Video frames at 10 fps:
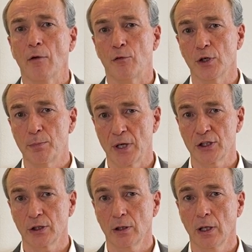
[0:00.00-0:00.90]
for
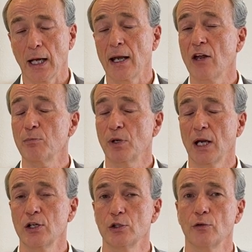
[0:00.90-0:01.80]
depression, and has
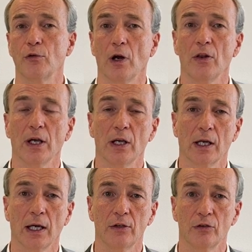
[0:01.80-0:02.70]
potential for other
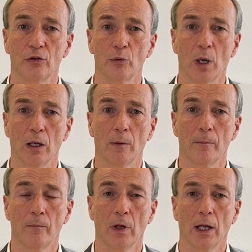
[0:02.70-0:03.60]
indications as well.
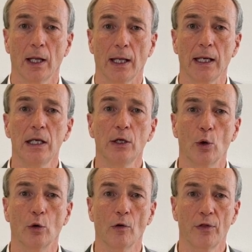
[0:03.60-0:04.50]
In the
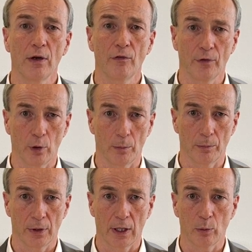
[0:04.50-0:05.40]
oral thin
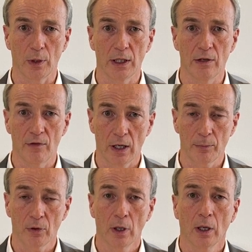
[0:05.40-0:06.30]
film that we
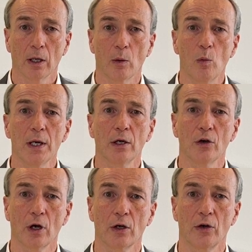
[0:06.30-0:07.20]
developed, we
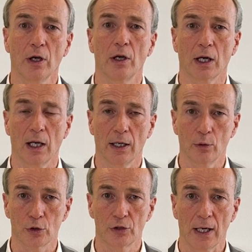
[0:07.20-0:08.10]
conducted a
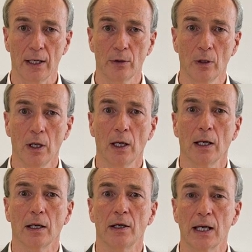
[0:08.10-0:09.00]
clinical trial
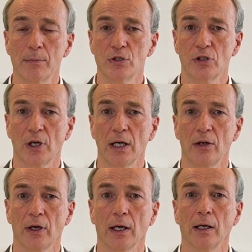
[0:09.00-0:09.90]

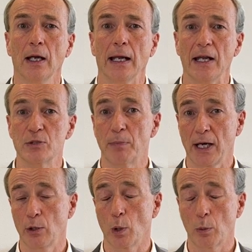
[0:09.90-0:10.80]
demonstrating its
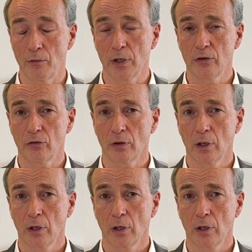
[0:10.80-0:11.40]
bioequivalence